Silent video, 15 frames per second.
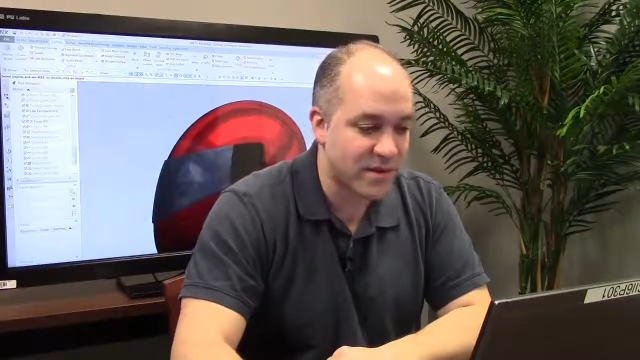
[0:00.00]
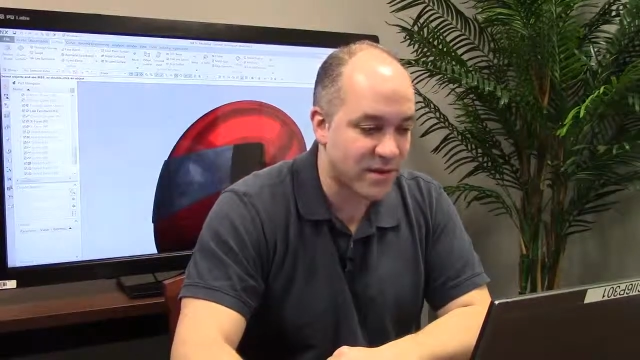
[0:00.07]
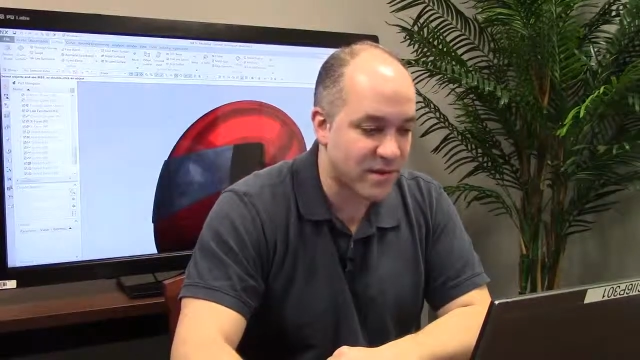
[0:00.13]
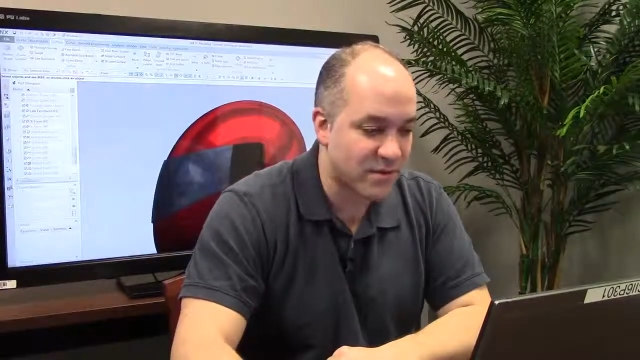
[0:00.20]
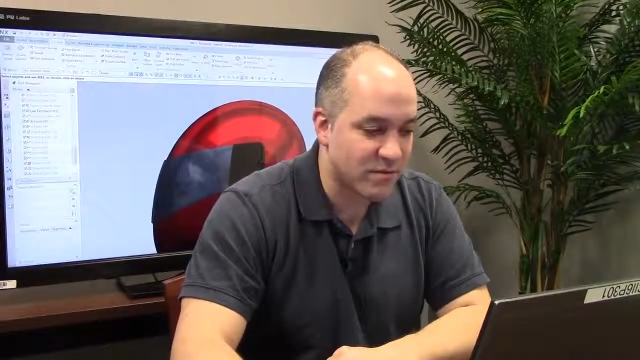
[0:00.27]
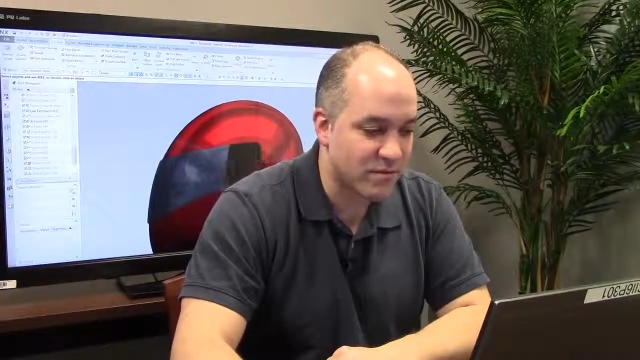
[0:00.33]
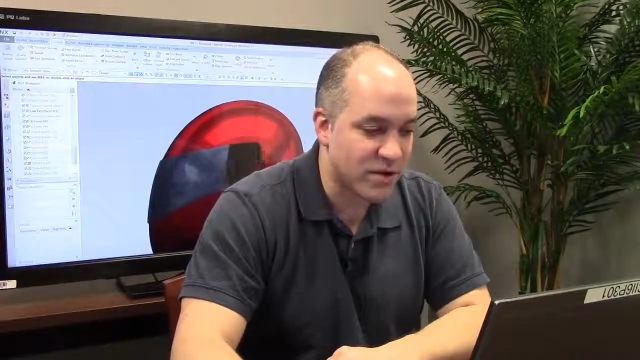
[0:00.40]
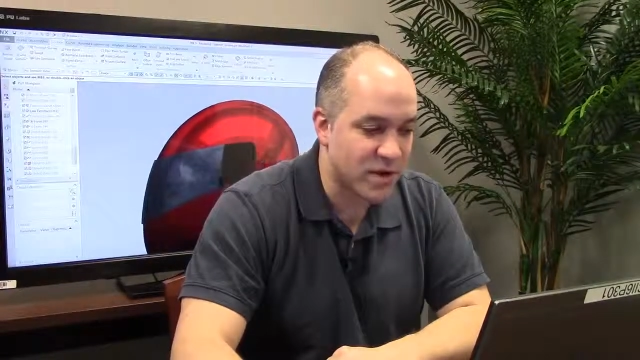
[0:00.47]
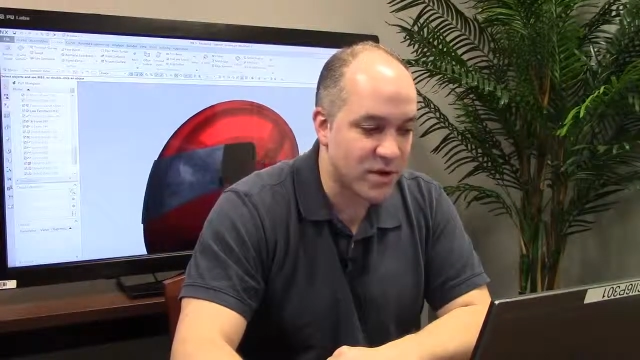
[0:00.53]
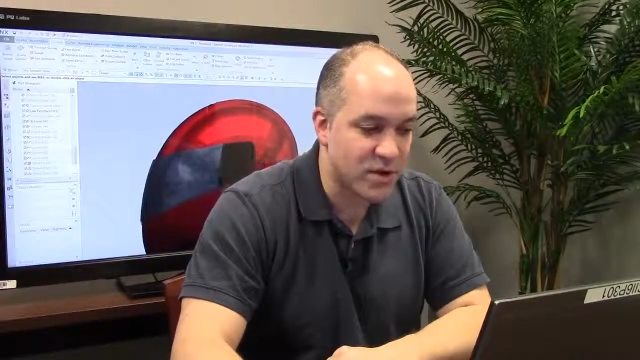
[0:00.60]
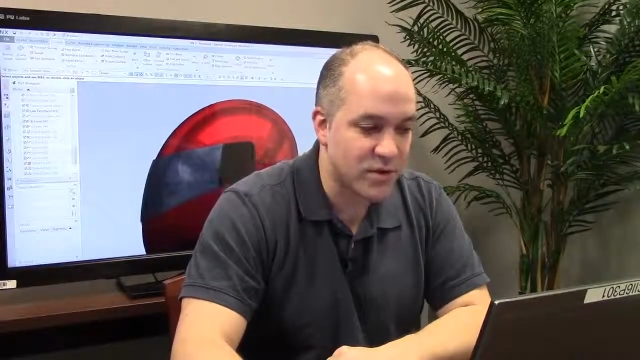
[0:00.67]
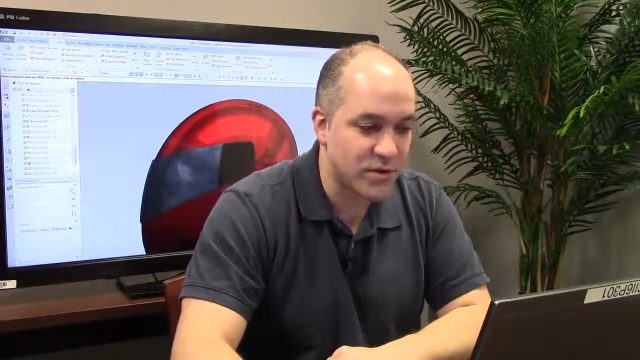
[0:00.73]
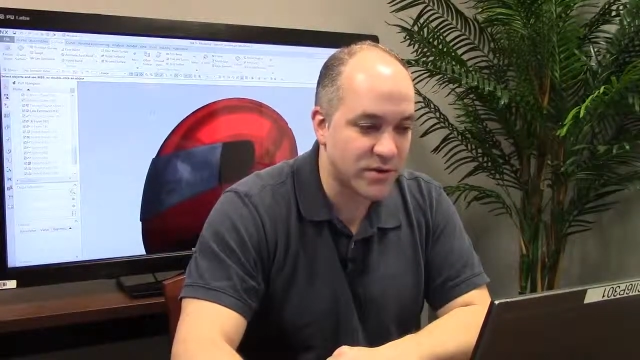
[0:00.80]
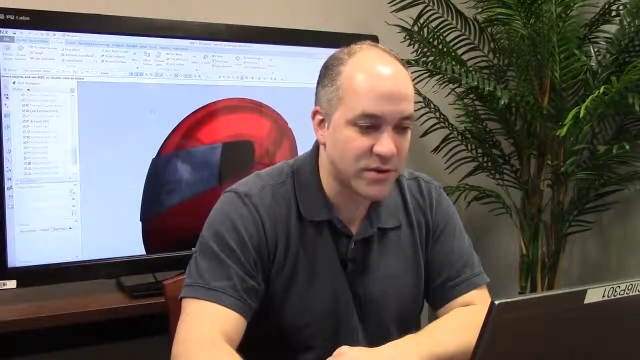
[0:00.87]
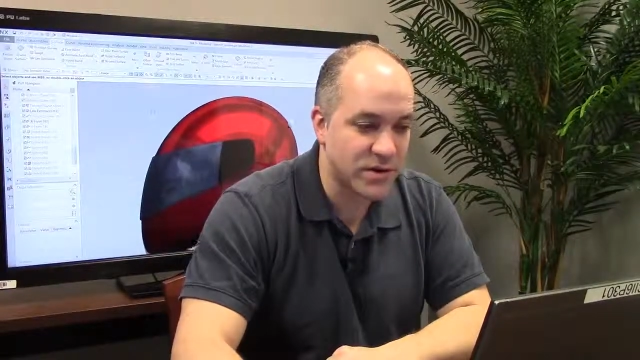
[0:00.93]

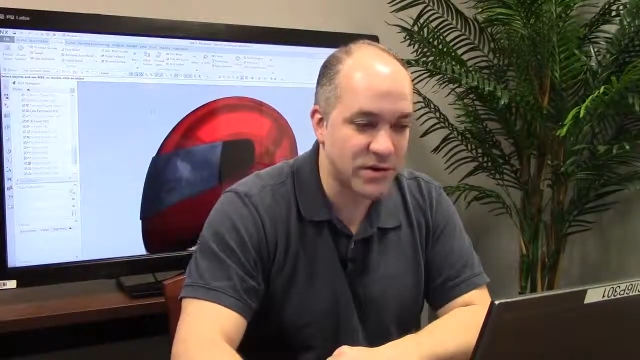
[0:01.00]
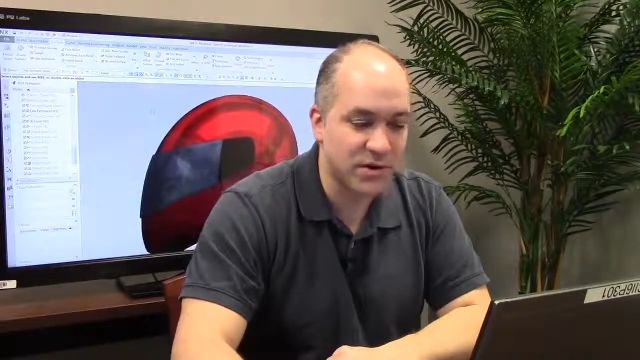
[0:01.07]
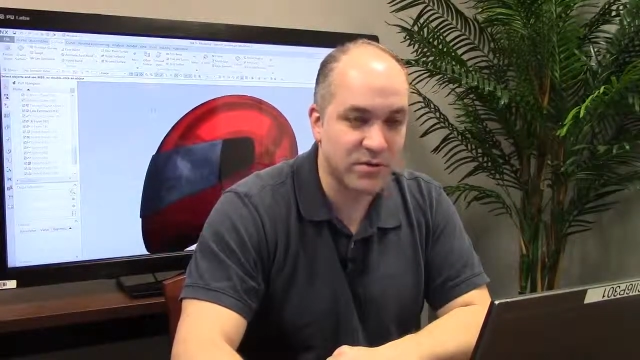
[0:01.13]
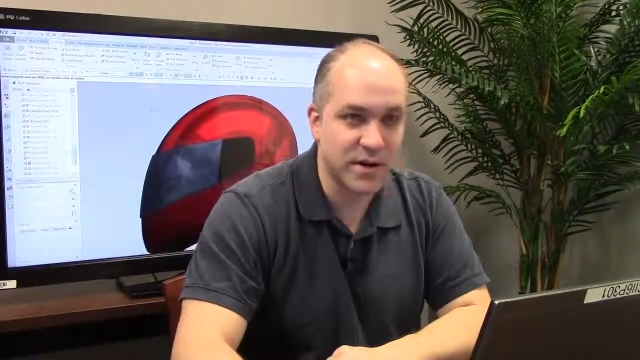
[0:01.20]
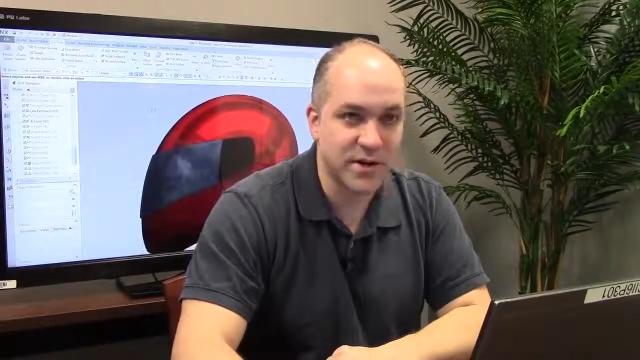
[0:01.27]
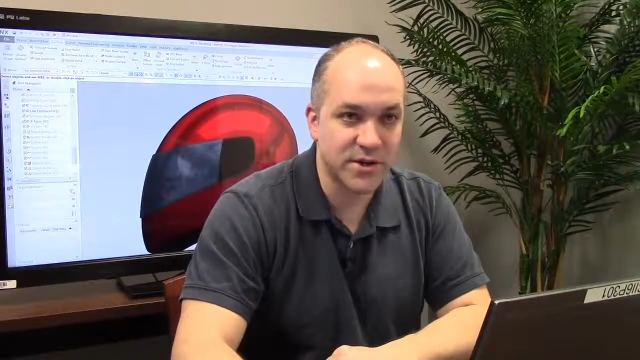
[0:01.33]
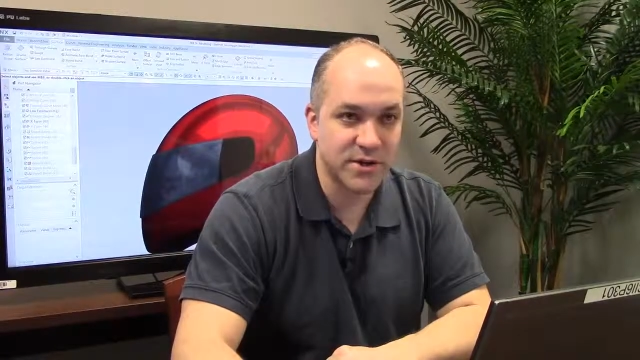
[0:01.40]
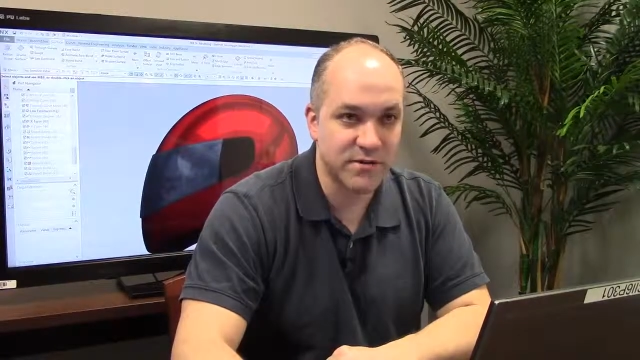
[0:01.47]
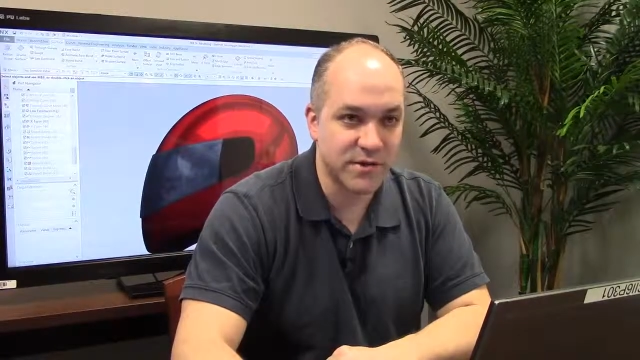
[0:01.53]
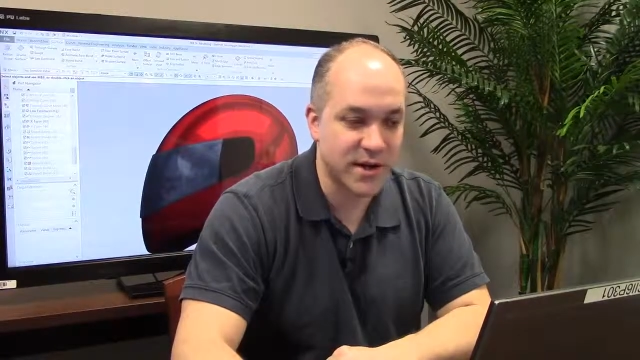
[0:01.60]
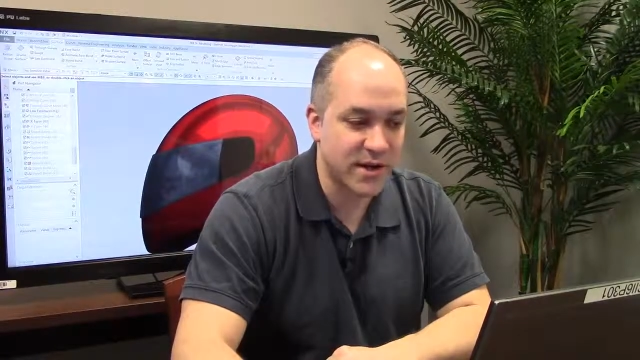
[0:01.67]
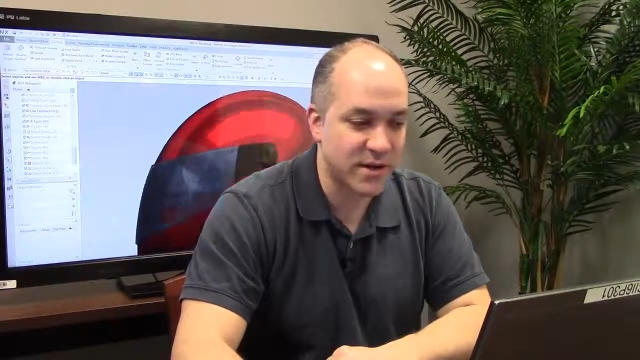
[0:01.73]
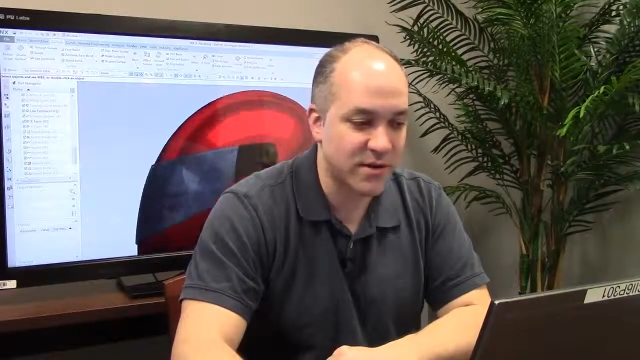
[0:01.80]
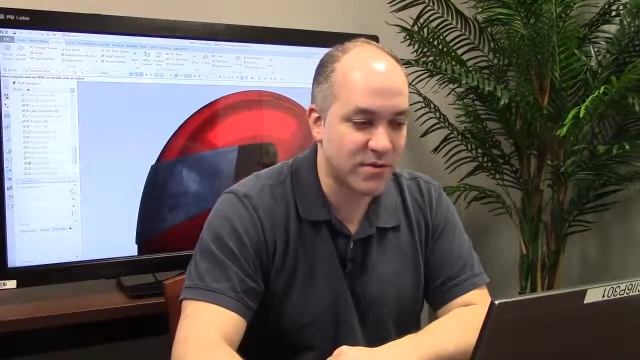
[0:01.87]
reuse and integration of data